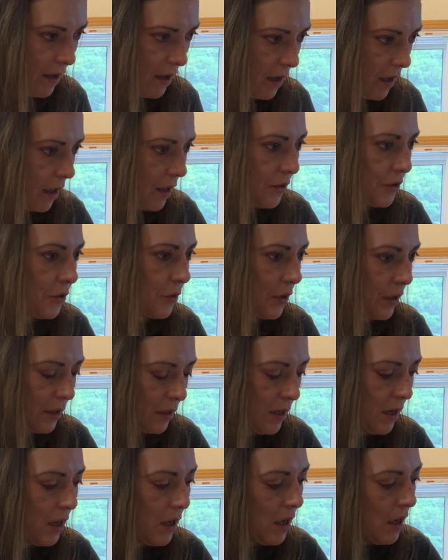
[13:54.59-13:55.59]
I'll do it.
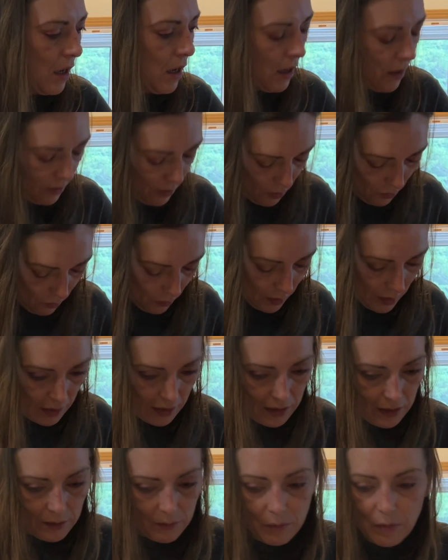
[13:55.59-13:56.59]
No,
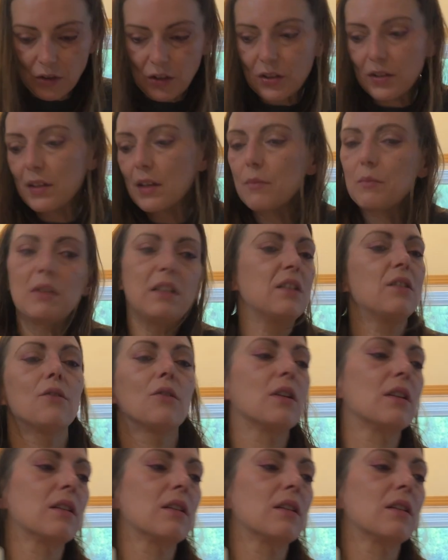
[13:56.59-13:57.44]
honey, just let me do it,